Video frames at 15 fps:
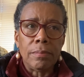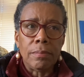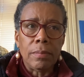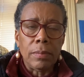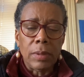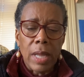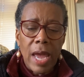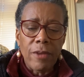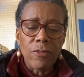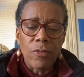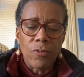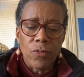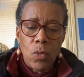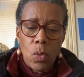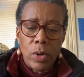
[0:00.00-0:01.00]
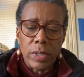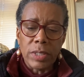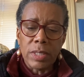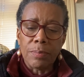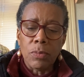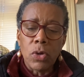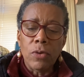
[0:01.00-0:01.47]
life
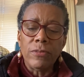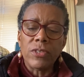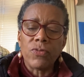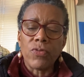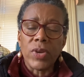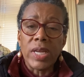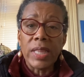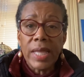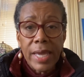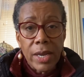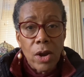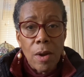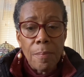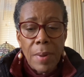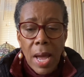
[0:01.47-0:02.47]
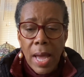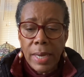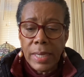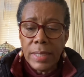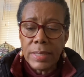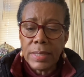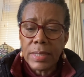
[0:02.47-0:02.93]
force, moves freely in our
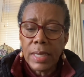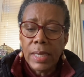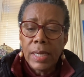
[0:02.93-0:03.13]
bodies,